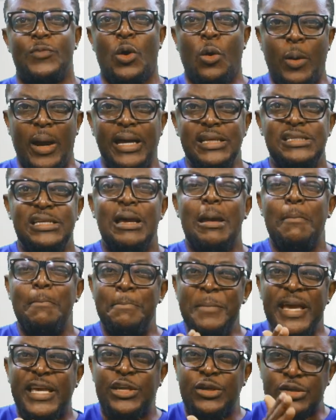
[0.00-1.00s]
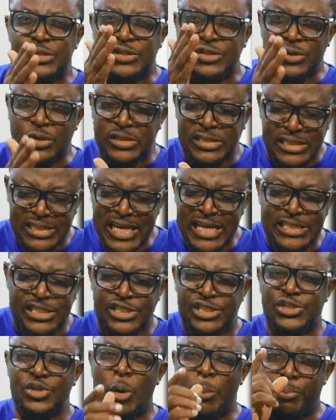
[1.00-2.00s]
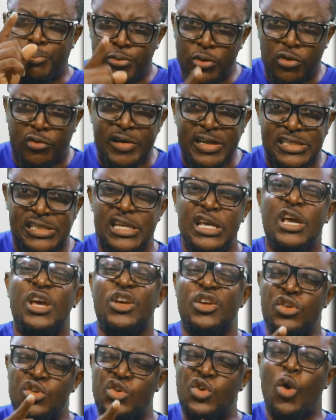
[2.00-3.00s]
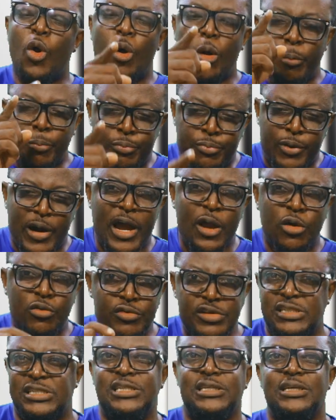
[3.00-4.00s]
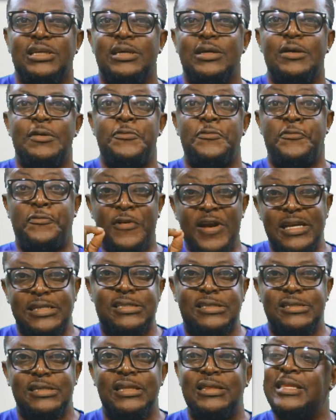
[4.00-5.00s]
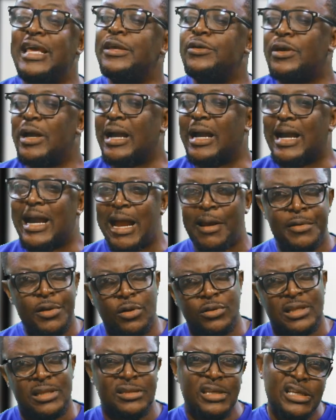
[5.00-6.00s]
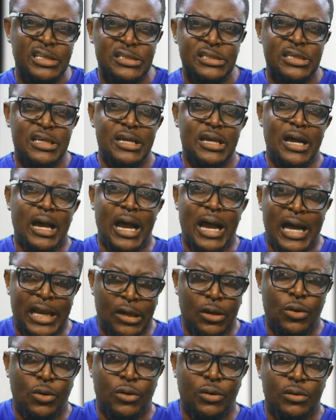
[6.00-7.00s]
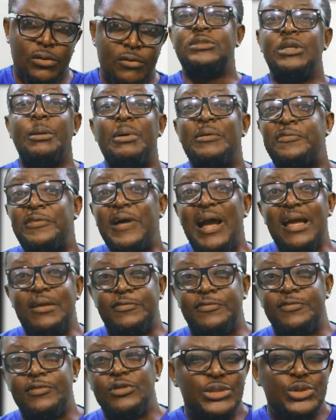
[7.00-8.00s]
All right? Make your success, your progress, your priority. First, then you can carry other things along. Number five,